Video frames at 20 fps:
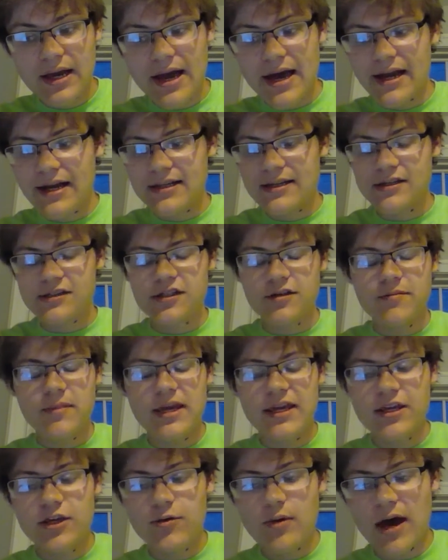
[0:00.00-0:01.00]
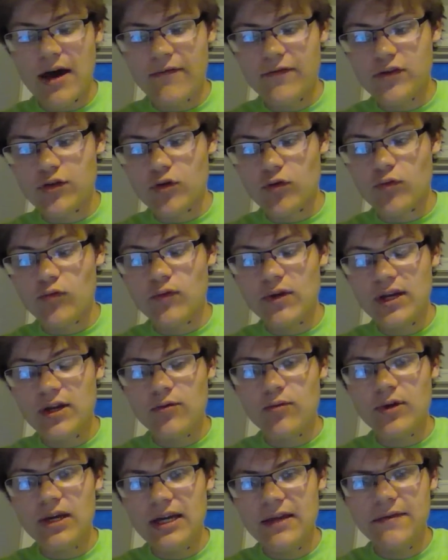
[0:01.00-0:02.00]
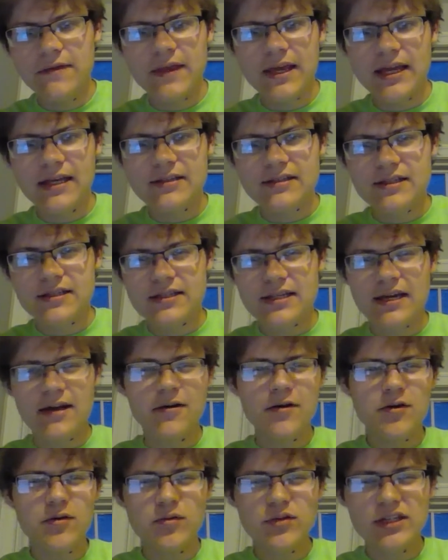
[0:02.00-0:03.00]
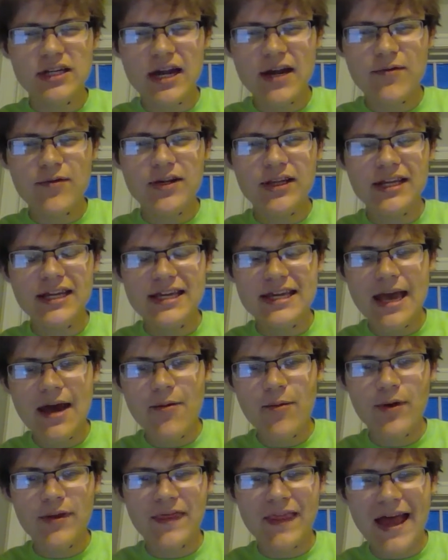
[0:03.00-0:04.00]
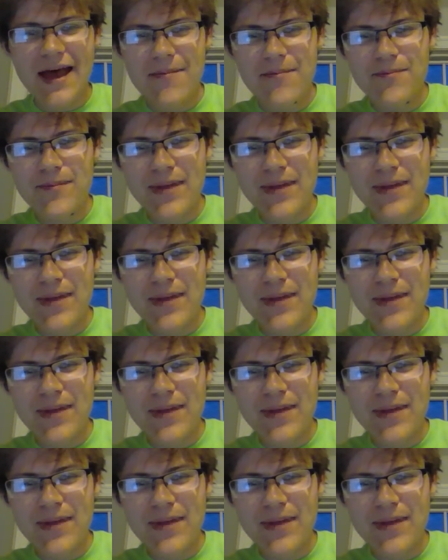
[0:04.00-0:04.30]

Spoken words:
and it doesn't make you have to reread things to say, oh, did I really get what that